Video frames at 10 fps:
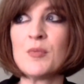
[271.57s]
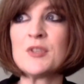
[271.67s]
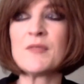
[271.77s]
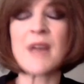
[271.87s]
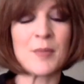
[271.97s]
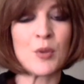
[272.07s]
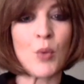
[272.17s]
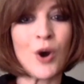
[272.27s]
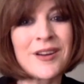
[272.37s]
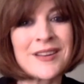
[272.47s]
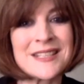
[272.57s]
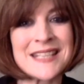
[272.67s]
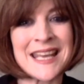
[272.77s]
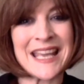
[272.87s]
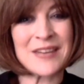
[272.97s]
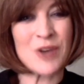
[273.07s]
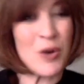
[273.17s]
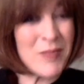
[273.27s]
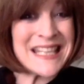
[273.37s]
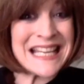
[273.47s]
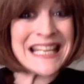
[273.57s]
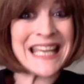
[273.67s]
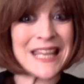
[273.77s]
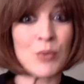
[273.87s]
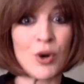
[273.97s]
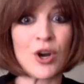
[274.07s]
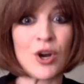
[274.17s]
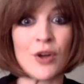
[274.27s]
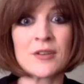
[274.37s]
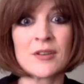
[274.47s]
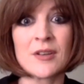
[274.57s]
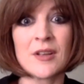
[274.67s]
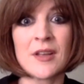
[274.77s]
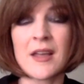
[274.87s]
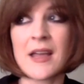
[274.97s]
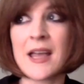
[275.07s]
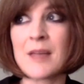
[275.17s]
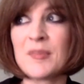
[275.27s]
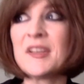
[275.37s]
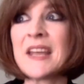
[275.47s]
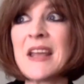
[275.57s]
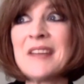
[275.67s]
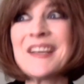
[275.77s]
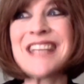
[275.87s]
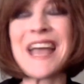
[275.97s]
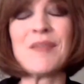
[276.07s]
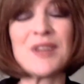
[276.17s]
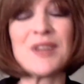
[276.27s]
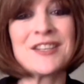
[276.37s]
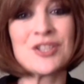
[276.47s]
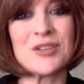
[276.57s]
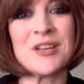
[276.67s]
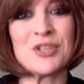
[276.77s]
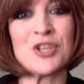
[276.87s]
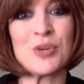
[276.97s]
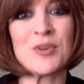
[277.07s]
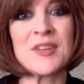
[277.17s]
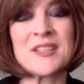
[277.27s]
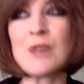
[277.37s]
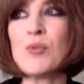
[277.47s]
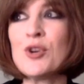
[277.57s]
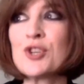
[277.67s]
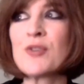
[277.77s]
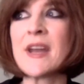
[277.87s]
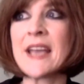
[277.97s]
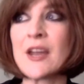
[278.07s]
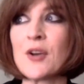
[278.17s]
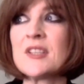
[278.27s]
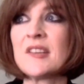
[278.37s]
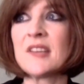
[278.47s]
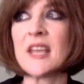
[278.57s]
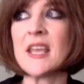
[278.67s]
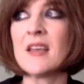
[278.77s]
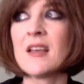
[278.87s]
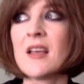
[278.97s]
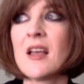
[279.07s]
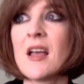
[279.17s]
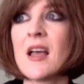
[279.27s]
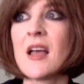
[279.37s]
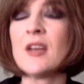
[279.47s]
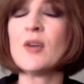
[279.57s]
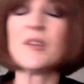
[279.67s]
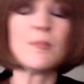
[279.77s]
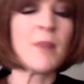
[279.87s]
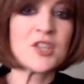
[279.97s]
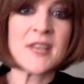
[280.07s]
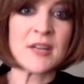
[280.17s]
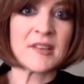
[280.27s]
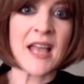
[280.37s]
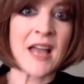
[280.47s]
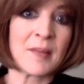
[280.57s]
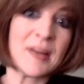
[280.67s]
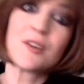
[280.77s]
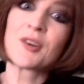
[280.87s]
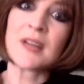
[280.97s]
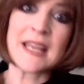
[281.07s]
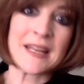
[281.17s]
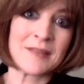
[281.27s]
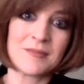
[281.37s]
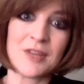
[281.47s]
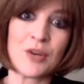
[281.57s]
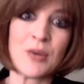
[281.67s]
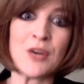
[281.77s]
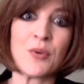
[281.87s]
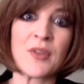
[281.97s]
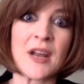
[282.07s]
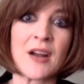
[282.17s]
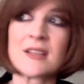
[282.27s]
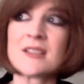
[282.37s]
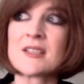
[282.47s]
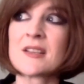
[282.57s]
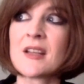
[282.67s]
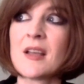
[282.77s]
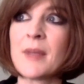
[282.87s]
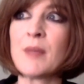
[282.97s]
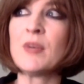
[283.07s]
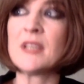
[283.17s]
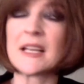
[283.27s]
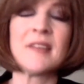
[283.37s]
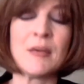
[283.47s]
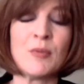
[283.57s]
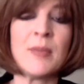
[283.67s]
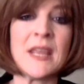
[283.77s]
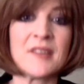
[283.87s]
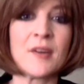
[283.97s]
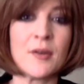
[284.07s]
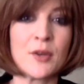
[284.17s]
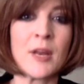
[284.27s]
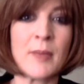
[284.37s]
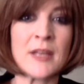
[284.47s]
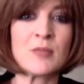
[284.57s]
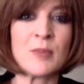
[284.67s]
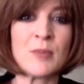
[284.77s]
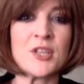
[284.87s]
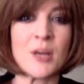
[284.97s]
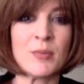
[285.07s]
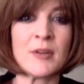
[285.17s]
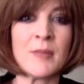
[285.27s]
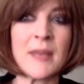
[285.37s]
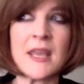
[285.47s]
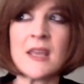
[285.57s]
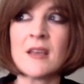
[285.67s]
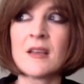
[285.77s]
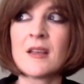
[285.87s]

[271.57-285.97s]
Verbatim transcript: develop the work, and to kind of ideally get the work on. So it's actually everything to do with it, and I would try to get out to see as much theatre as I can. I mean, certainly in in Northern Ireland, but I would, like I say, would be in the south quite a bit. We go to Dublin maybe